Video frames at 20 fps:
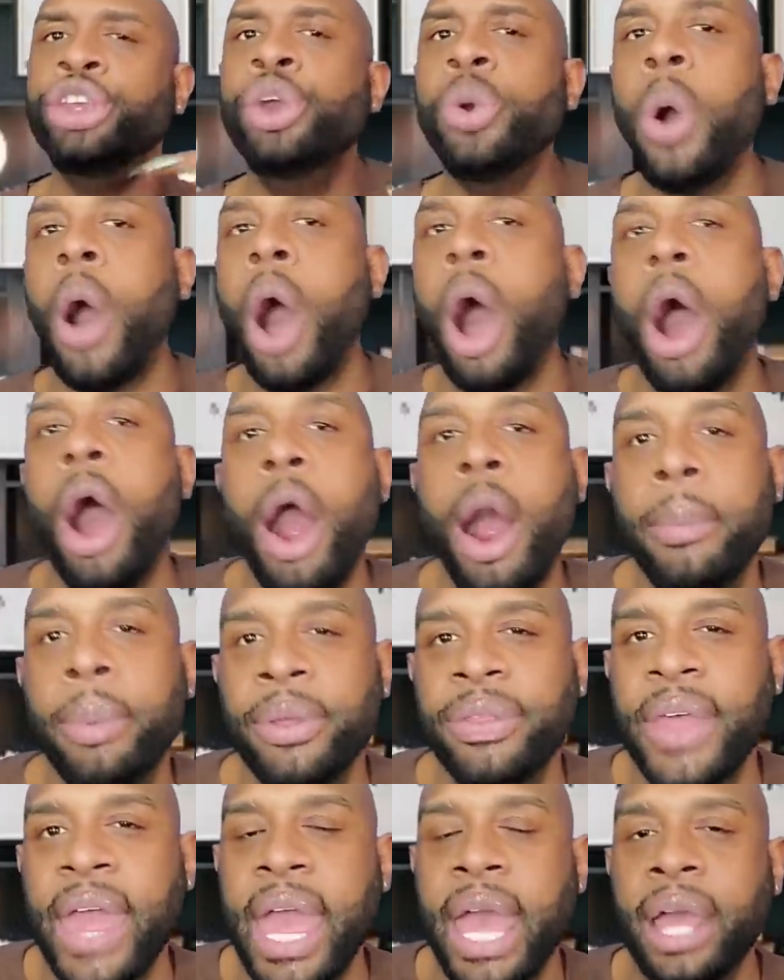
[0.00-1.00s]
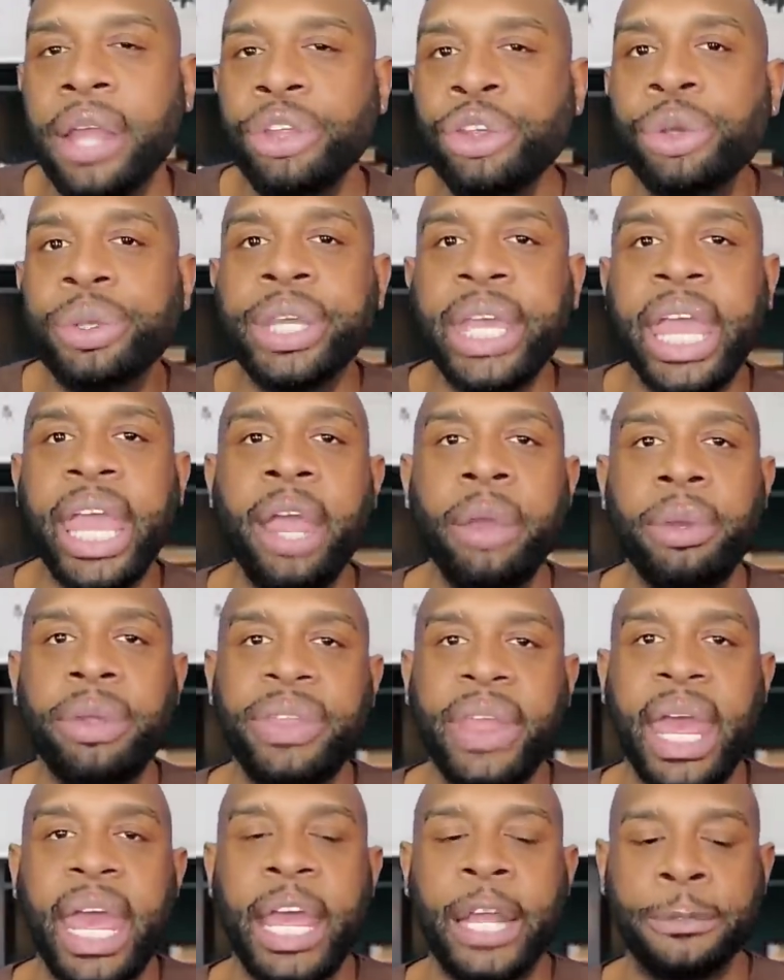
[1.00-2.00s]
you harbor that, you
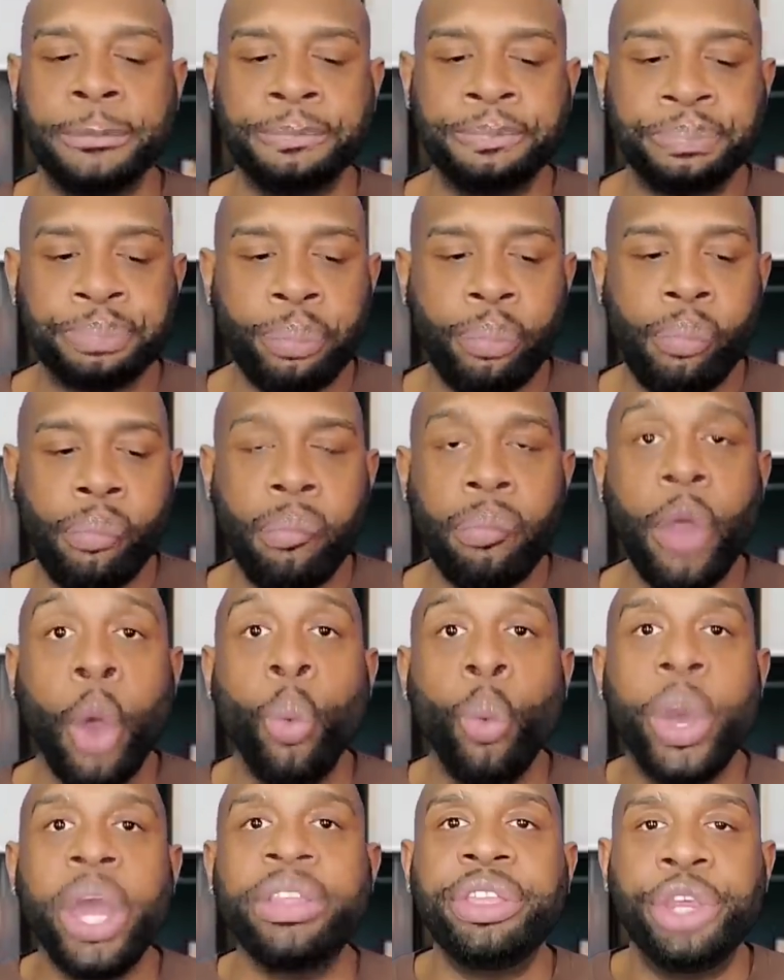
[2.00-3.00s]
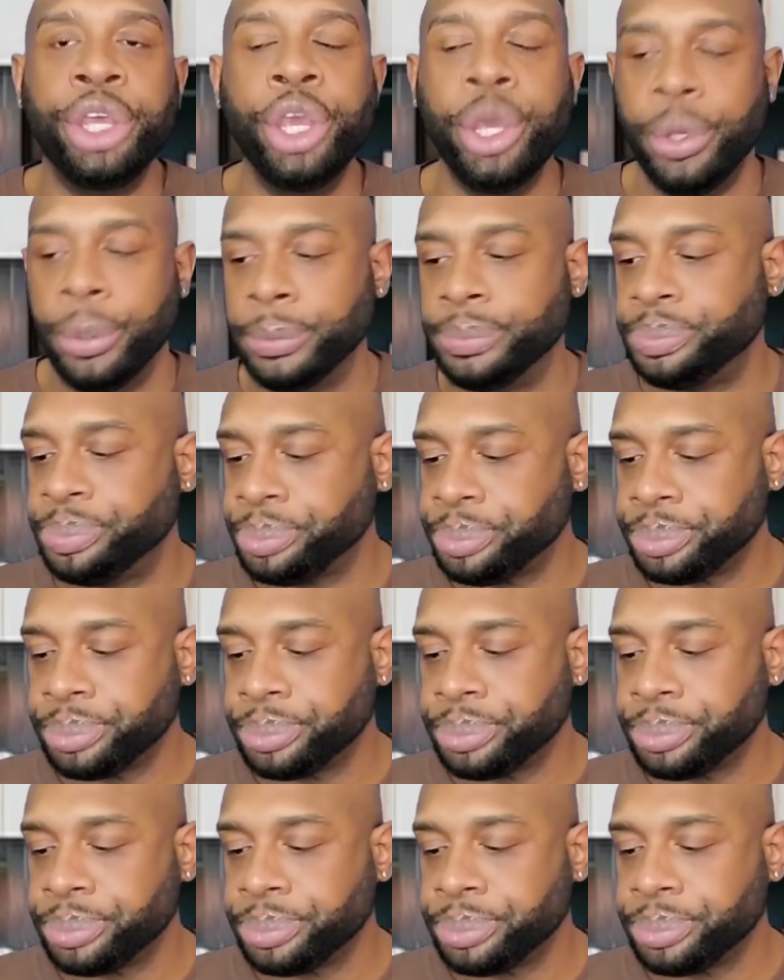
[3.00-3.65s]
carry that with you.